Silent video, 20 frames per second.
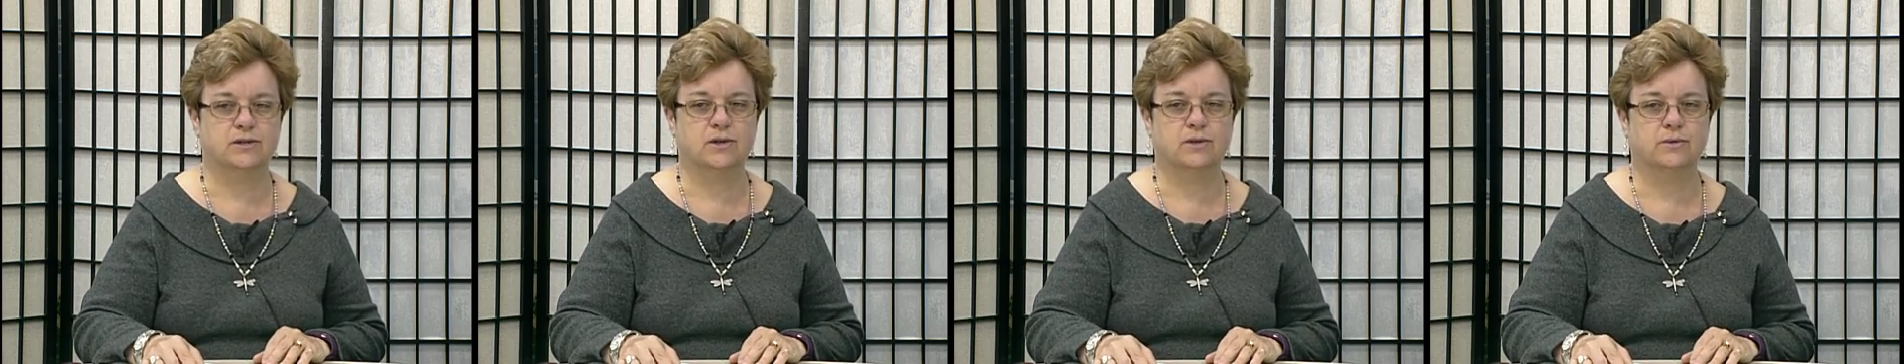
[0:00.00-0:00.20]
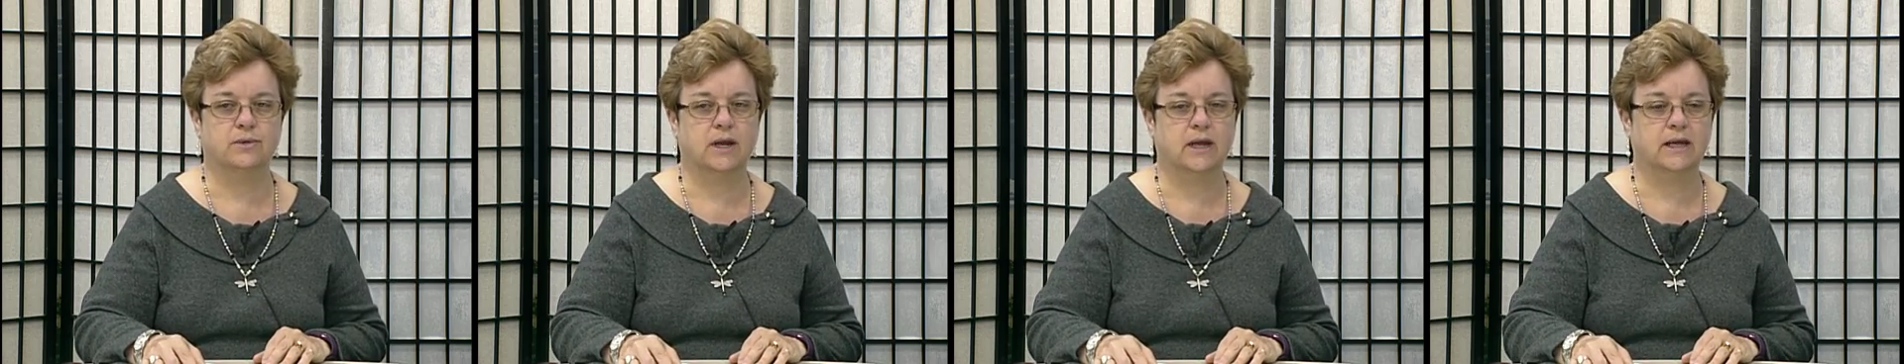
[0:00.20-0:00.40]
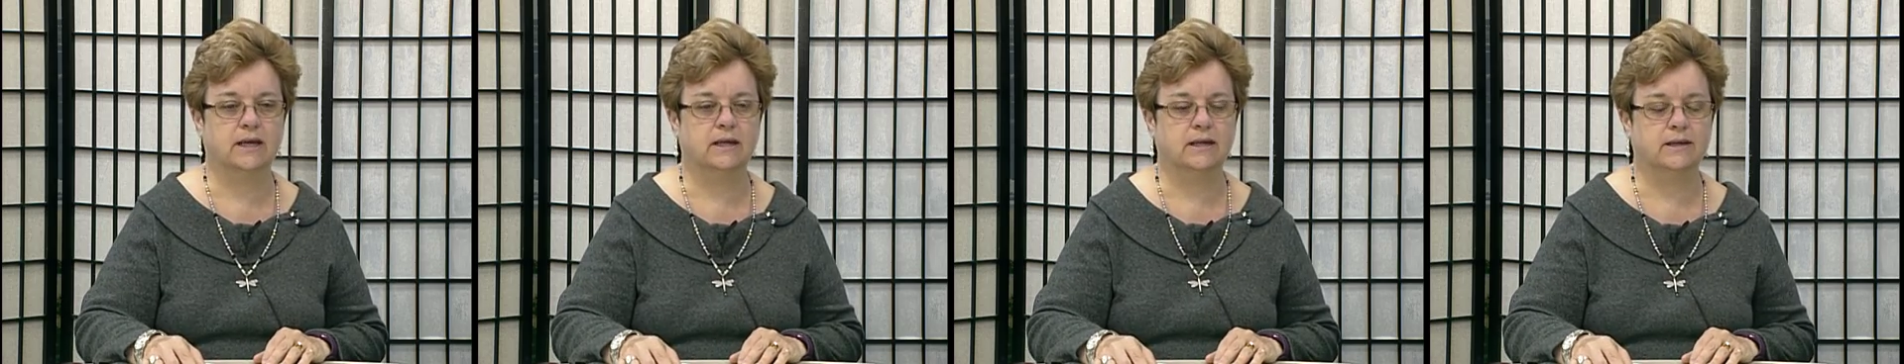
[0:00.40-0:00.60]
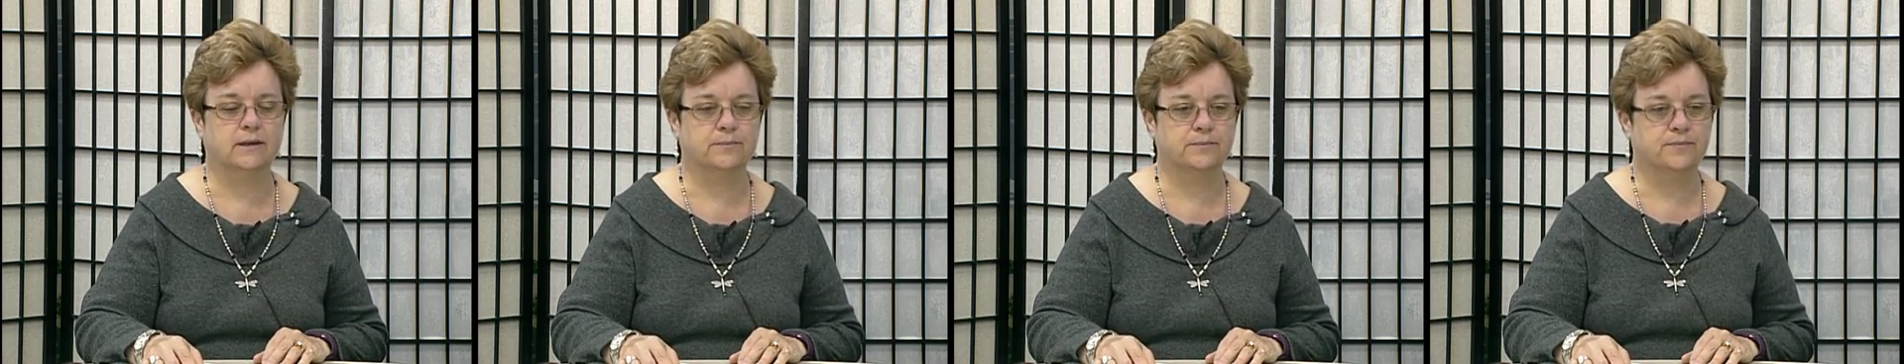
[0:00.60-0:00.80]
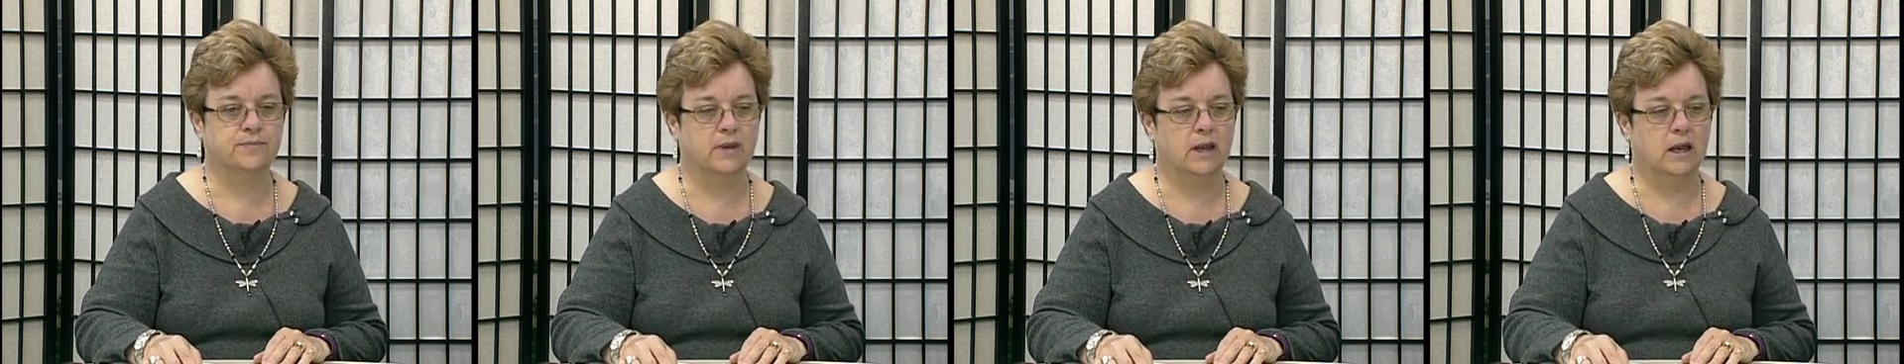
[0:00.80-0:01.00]
donated,
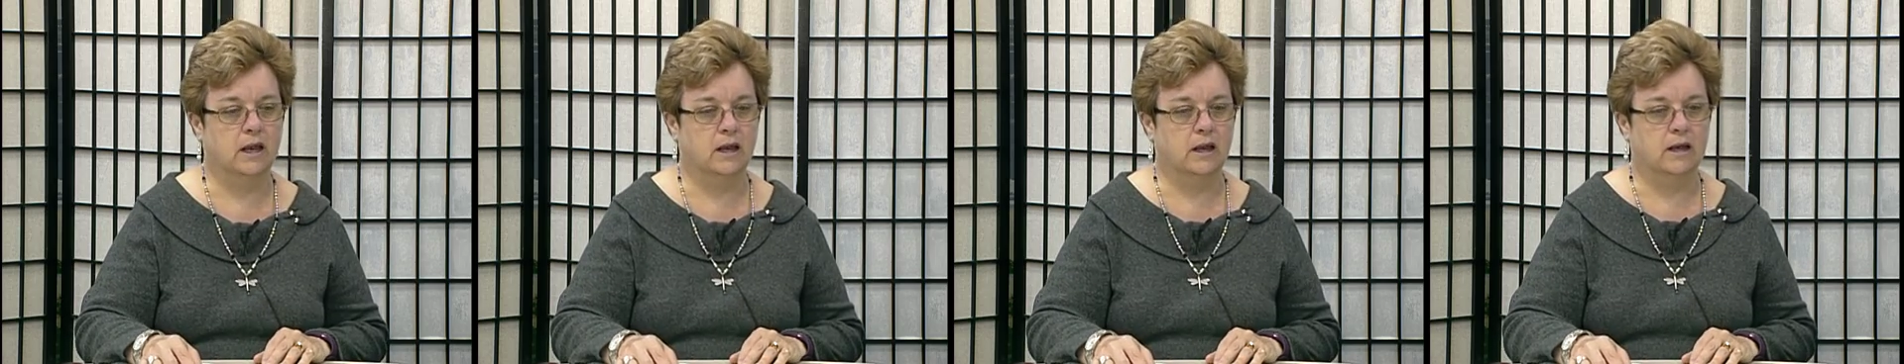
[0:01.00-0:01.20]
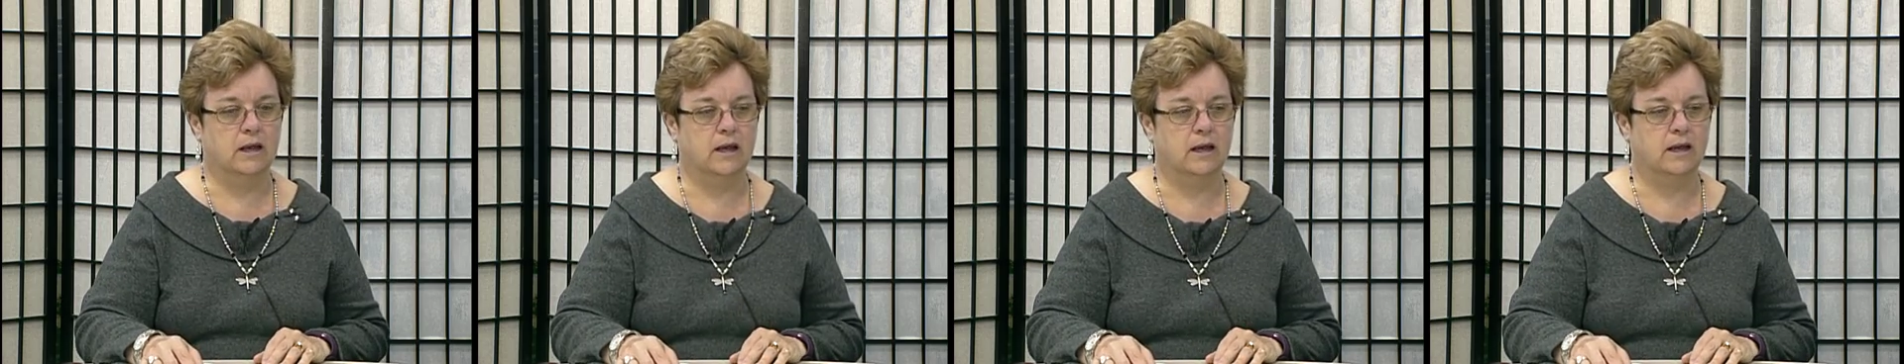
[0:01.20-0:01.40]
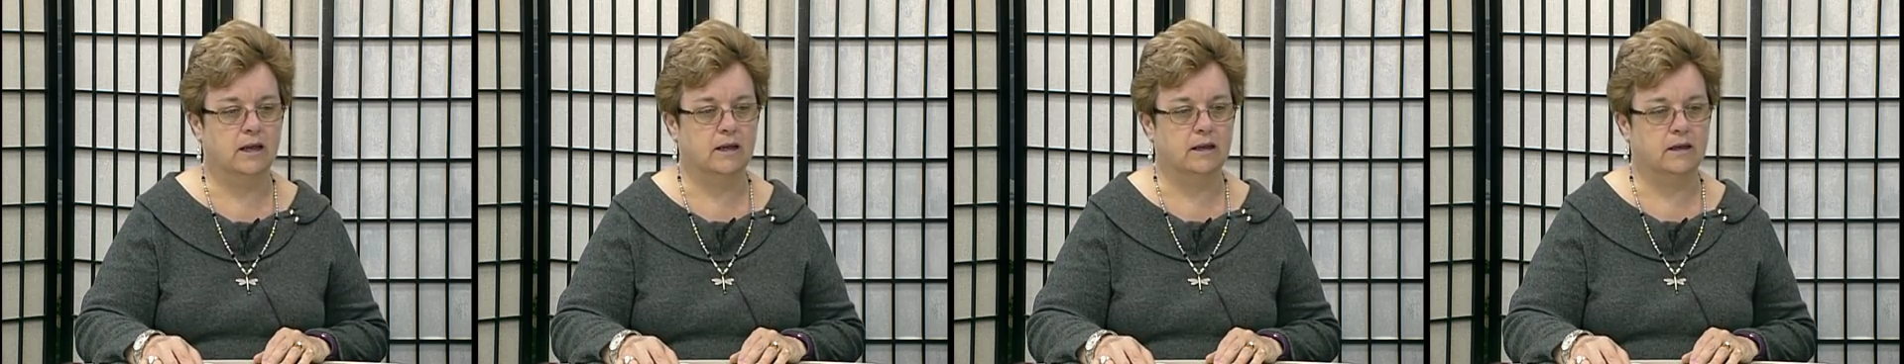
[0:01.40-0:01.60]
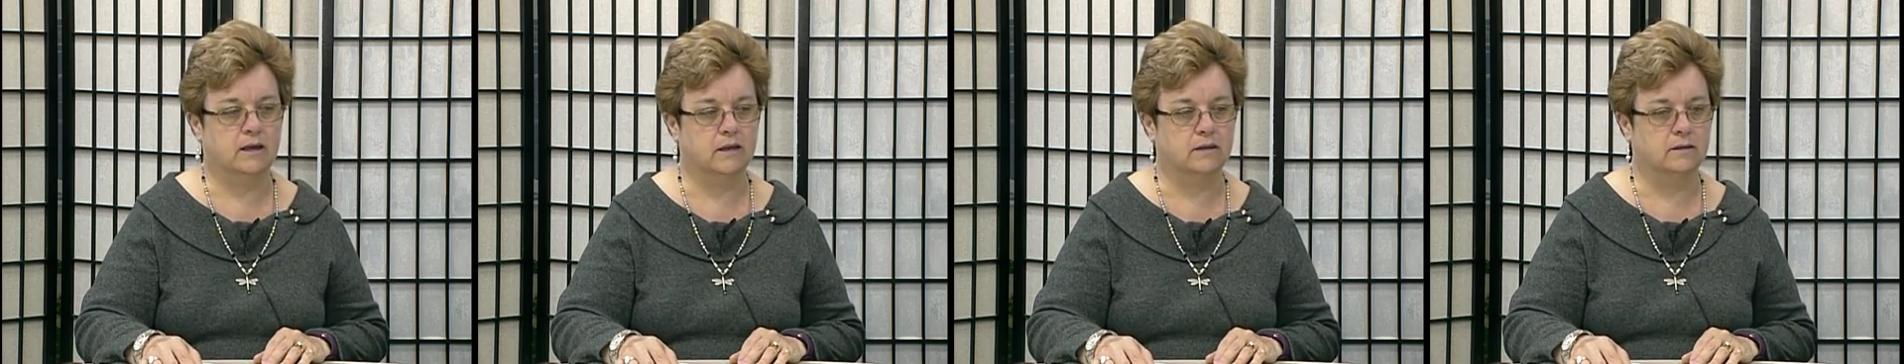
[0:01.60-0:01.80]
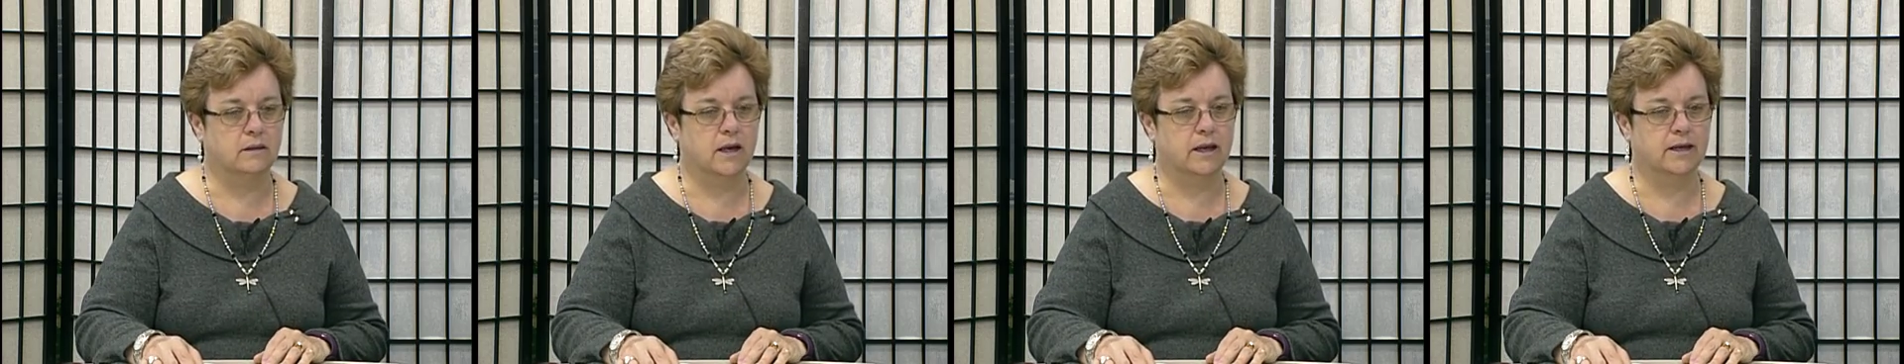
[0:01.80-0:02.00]
a
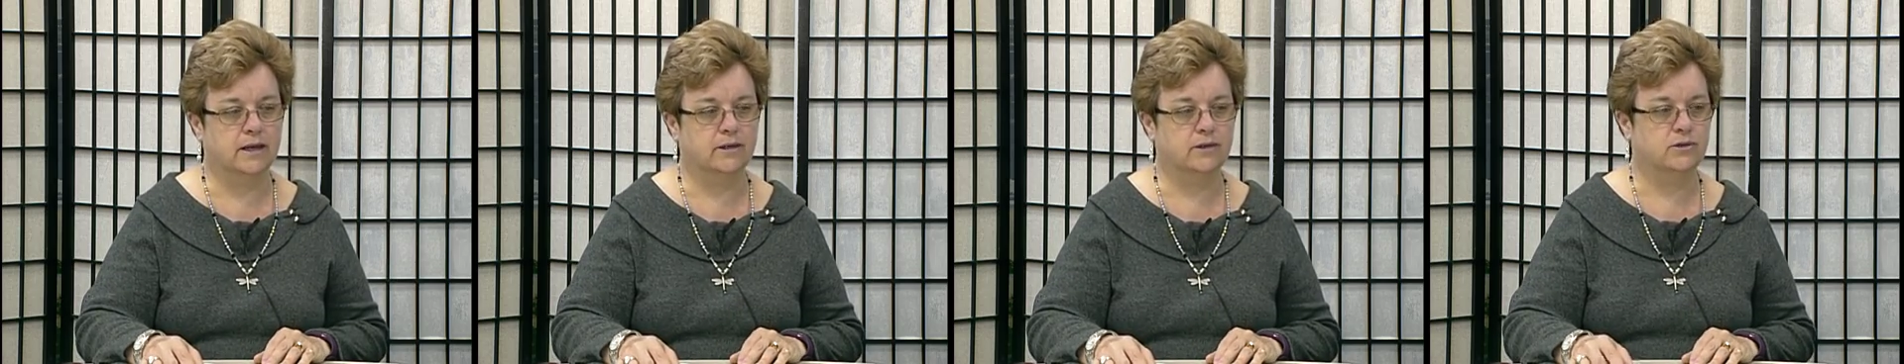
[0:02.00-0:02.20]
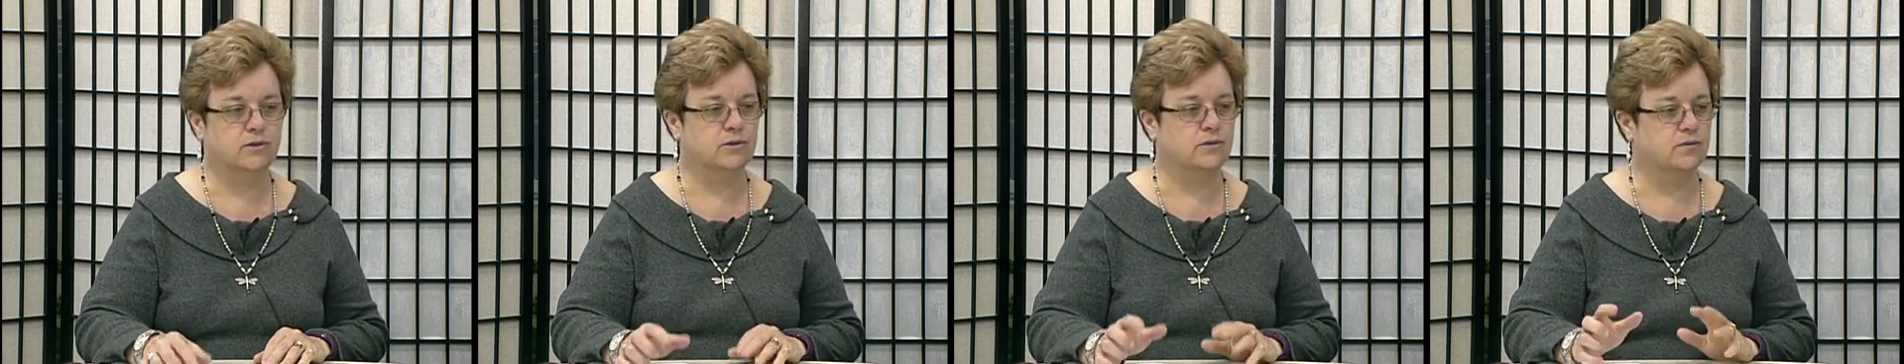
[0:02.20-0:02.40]
client or